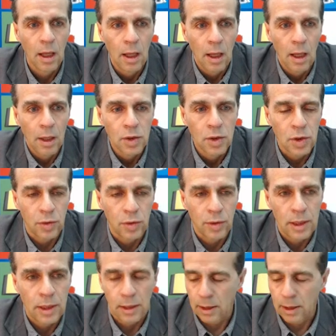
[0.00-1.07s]

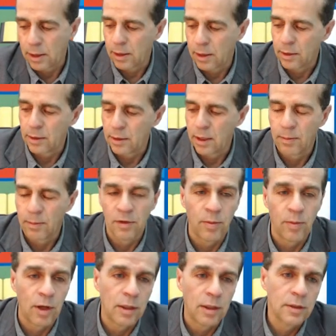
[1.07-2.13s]
showing a couple of
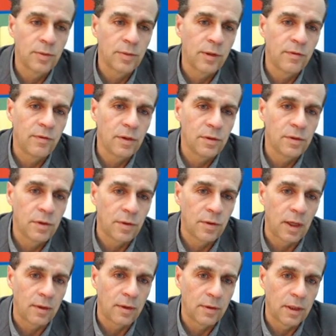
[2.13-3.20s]
models we've used
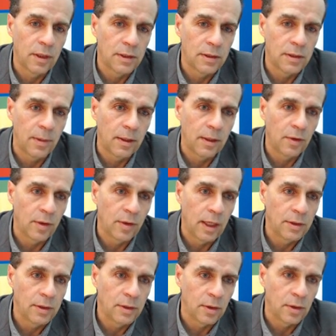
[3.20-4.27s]
throughout this mega
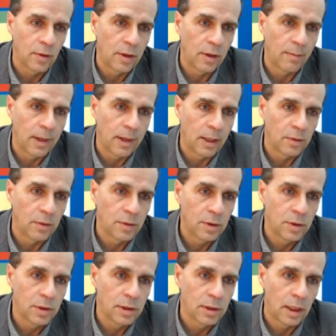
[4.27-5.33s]
grant. So a
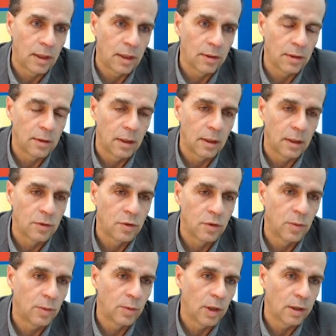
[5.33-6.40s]
mouse tumor
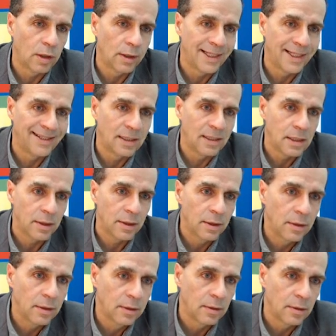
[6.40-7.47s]
model in the
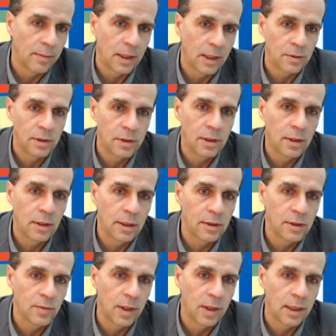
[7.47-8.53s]
ear, the mouse ear, as
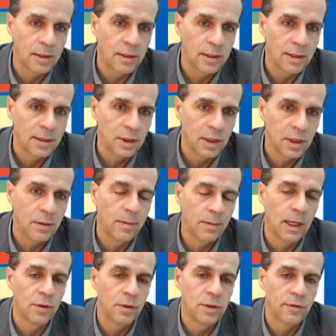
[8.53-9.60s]
well as the cheek
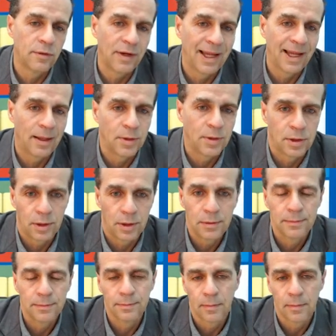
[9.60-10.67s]
pouch of a hamster.
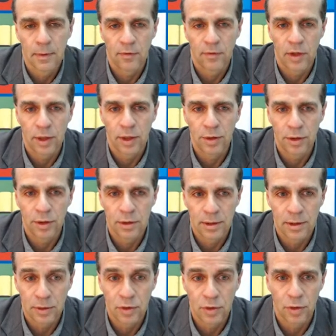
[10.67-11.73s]
Very good
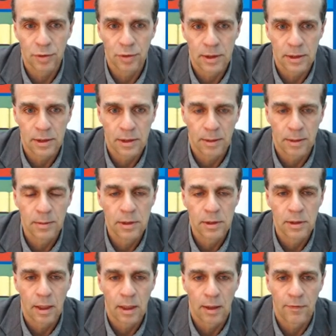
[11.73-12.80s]
control systems
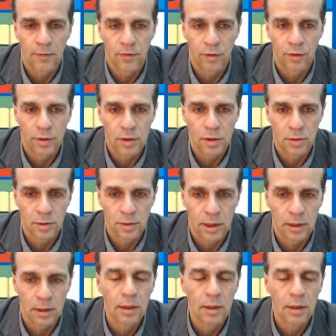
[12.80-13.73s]
for doing